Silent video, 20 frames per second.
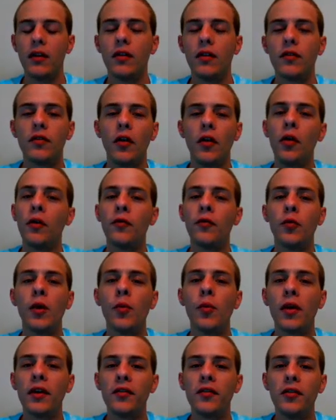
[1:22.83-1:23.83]
So if we
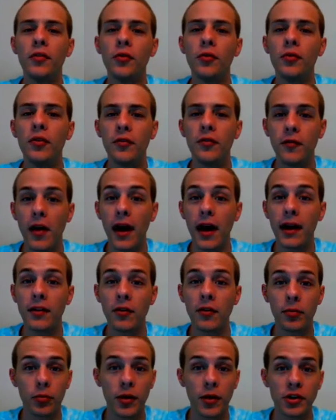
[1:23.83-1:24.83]
wanted to
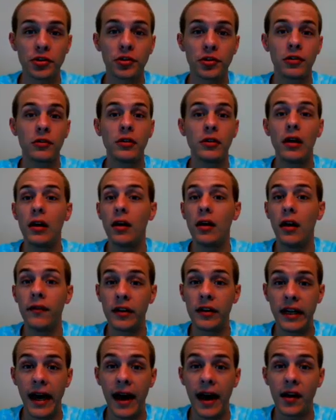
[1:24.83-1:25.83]
define the pressure uh,
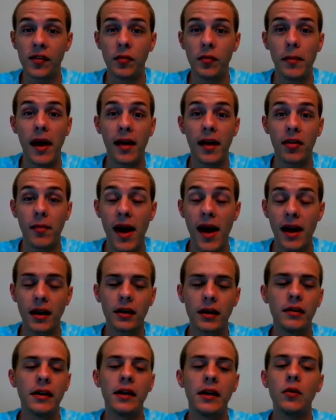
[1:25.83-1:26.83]
of a gas
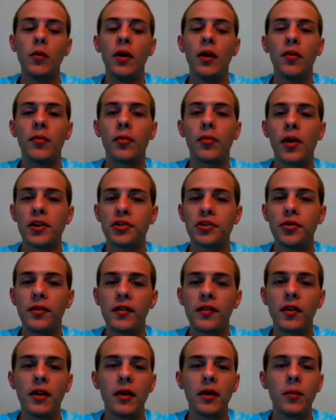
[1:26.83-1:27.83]
mathematically, well, the pressure
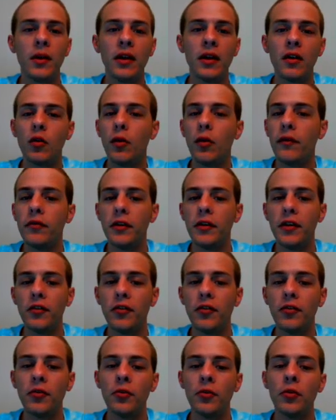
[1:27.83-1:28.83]
is going to be
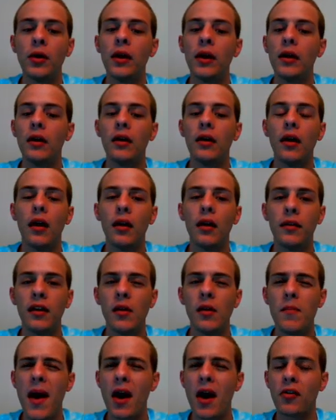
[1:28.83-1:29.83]
equivalent to uh,
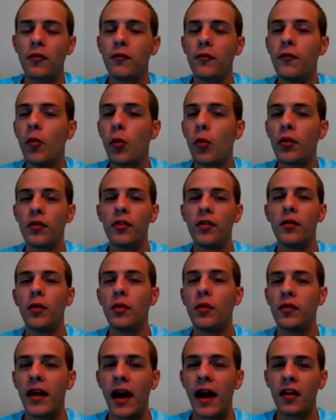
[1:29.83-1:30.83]
the amount of force that
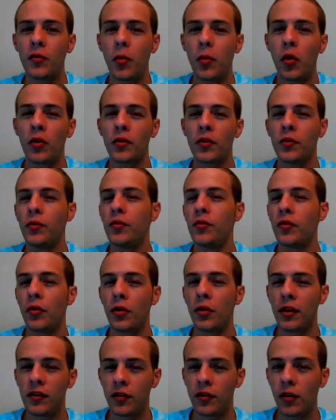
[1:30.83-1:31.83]
those gas particles
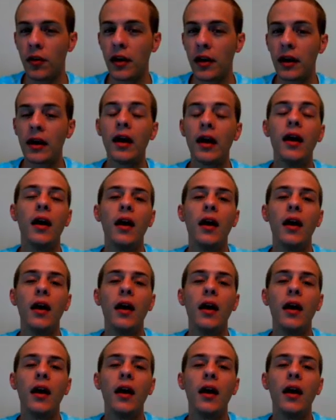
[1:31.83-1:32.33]
are exerting